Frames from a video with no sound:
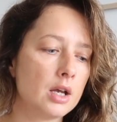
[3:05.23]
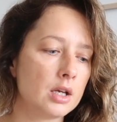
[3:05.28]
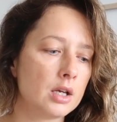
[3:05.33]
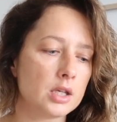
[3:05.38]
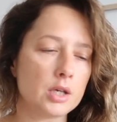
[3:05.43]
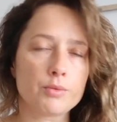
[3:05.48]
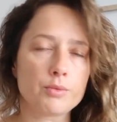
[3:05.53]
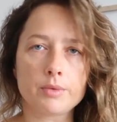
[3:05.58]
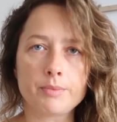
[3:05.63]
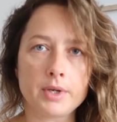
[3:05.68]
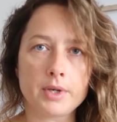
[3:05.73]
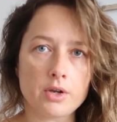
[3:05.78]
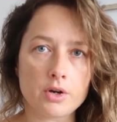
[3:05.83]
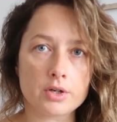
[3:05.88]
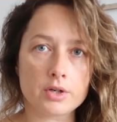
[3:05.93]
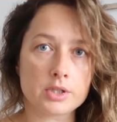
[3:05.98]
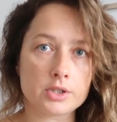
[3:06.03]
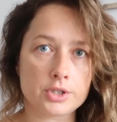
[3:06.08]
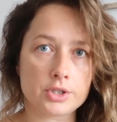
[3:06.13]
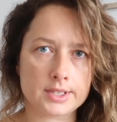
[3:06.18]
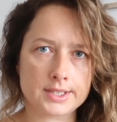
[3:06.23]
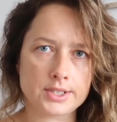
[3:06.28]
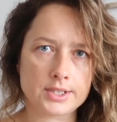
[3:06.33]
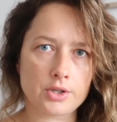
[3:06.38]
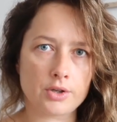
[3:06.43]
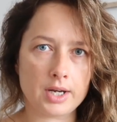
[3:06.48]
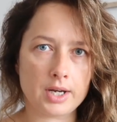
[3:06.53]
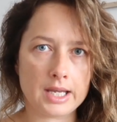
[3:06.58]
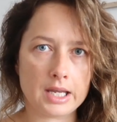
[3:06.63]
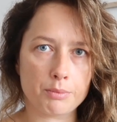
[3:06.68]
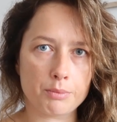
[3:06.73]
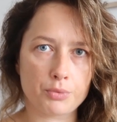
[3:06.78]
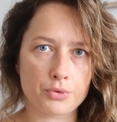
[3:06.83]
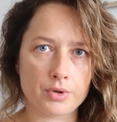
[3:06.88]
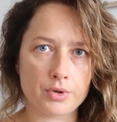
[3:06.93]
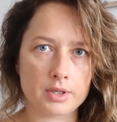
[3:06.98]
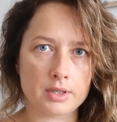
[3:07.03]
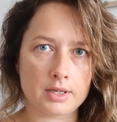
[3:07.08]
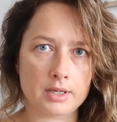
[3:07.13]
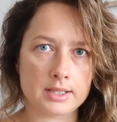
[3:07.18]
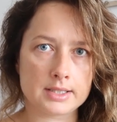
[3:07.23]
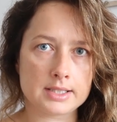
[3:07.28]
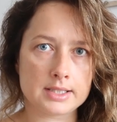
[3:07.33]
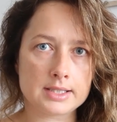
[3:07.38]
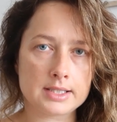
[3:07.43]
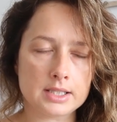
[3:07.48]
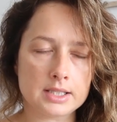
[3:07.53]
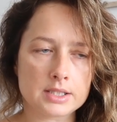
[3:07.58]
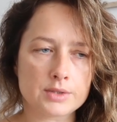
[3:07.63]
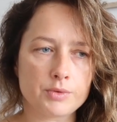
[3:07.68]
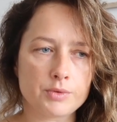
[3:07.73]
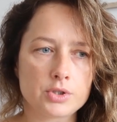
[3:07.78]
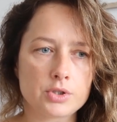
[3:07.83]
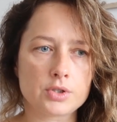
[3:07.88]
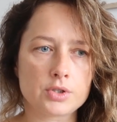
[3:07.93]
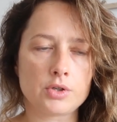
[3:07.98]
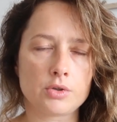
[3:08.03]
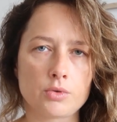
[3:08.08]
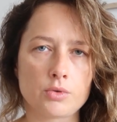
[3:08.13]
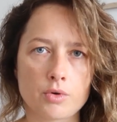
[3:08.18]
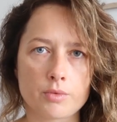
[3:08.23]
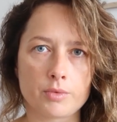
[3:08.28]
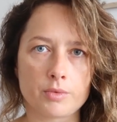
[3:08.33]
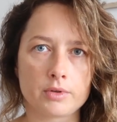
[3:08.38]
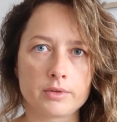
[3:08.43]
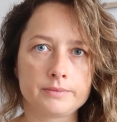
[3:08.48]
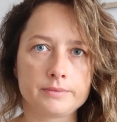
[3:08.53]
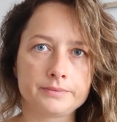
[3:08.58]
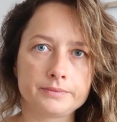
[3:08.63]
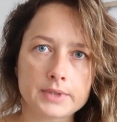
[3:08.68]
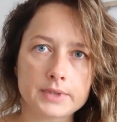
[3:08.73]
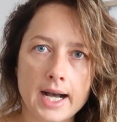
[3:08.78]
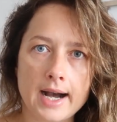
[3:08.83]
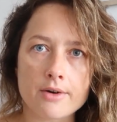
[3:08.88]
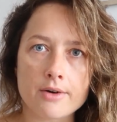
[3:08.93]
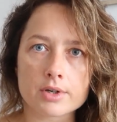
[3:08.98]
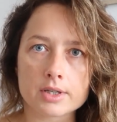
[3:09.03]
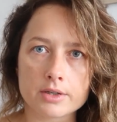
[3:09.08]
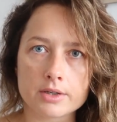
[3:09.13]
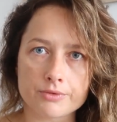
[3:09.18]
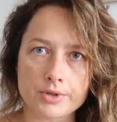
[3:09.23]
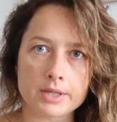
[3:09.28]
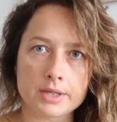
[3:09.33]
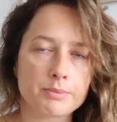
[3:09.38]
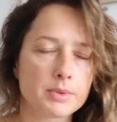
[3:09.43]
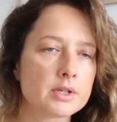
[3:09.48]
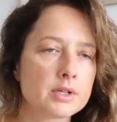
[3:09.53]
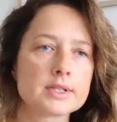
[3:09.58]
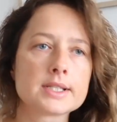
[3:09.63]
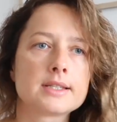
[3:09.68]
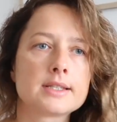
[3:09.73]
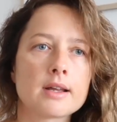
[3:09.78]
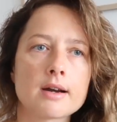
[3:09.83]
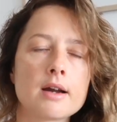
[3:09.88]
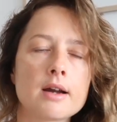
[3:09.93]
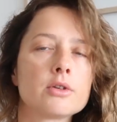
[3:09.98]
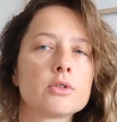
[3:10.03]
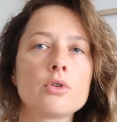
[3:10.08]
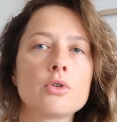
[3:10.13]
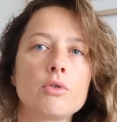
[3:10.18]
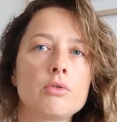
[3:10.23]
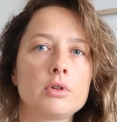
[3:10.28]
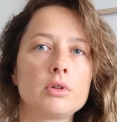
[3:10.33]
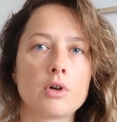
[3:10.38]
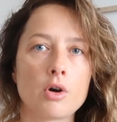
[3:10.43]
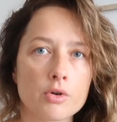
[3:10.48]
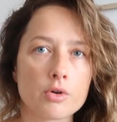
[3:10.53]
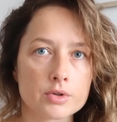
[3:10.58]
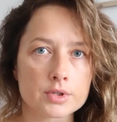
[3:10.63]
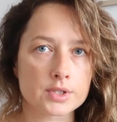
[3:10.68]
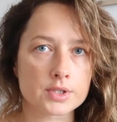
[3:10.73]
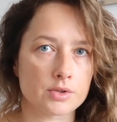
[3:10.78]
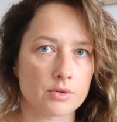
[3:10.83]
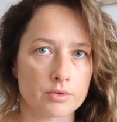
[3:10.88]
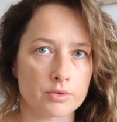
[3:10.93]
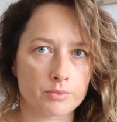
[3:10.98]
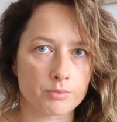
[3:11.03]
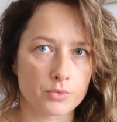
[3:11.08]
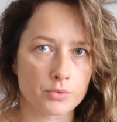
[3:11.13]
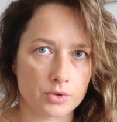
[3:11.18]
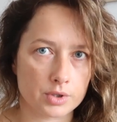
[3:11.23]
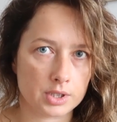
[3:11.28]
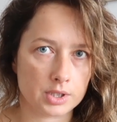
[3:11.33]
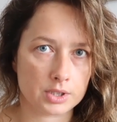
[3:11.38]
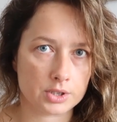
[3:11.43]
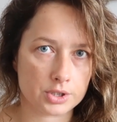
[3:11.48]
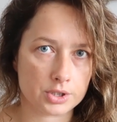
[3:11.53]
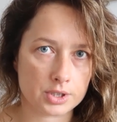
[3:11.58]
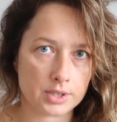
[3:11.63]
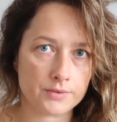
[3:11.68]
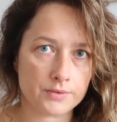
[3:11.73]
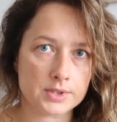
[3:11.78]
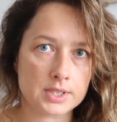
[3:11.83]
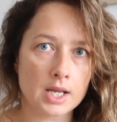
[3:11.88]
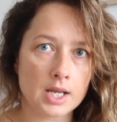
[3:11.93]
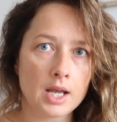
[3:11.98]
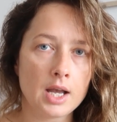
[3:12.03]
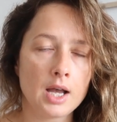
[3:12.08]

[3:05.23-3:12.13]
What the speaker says: you will be earning just 38.96, which is your normal hourly rate, because there are no loads on morning shift